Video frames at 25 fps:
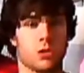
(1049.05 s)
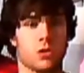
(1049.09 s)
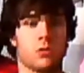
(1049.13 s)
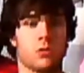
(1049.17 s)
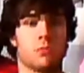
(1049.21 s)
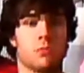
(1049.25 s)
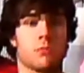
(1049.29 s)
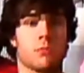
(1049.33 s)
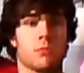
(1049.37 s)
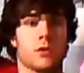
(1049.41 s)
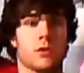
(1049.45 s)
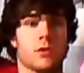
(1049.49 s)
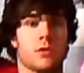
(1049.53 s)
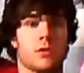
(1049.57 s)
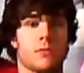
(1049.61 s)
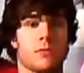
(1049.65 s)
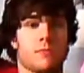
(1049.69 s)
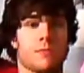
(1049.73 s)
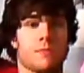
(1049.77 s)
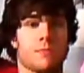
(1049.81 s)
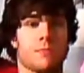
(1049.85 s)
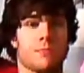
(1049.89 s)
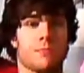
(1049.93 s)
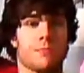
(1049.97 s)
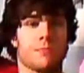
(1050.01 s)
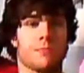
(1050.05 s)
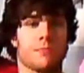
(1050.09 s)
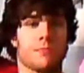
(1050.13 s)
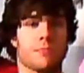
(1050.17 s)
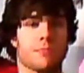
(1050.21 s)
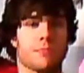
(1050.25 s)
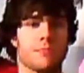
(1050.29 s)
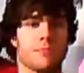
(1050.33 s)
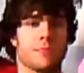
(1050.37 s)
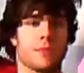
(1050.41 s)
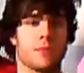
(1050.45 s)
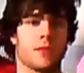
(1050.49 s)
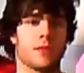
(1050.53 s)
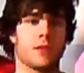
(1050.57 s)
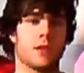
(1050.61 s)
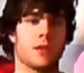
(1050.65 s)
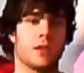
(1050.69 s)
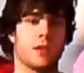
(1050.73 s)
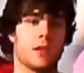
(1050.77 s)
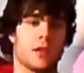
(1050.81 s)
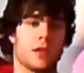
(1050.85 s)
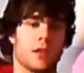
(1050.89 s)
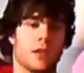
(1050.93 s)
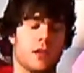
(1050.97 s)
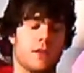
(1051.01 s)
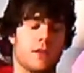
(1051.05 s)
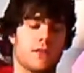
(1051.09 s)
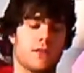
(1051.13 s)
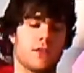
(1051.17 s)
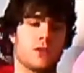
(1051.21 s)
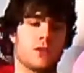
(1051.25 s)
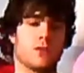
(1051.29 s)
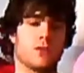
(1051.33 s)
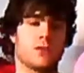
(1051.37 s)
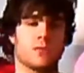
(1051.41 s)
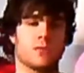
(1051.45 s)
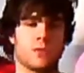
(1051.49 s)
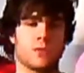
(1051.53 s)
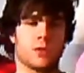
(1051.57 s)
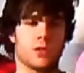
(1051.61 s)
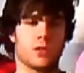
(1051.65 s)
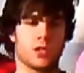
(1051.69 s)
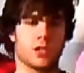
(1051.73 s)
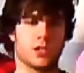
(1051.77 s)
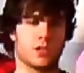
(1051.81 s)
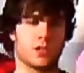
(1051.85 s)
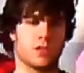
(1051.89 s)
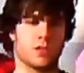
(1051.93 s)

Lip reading: number. If it doesn't work,